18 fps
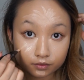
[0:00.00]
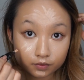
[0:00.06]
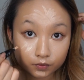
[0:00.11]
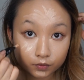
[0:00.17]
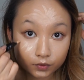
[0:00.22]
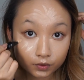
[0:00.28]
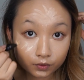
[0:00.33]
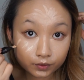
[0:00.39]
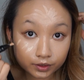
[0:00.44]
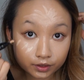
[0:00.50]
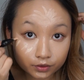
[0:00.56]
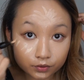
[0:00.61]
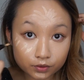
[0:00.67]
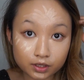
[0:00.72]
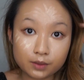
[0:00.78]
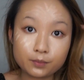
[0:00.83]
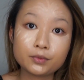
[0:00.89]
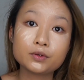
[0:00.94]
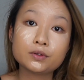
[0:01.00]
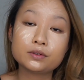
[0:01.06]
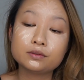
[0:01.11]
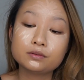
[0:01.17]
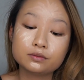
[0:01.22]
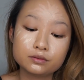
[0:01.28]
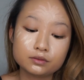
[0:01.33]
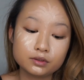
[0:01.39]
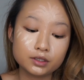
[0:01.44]
We're only gonna do a
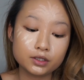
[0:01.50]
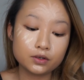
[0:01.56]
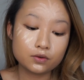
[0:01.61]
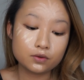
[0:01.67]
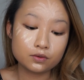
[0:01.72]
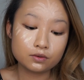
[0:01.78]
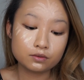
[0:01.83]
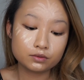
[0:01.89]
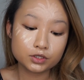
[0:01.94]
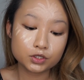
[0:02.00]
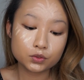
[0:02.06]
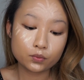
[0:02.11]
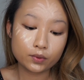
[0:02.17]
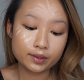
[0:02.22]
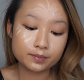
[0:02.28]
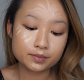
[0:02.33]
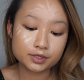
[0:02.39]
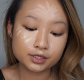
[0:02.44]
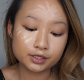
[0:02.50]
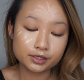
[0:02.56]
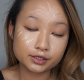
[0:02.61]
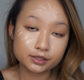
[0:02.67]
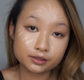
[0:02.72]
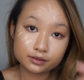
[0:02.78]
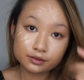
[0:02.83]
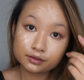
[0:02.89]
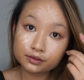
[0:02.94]
couple little swipes here.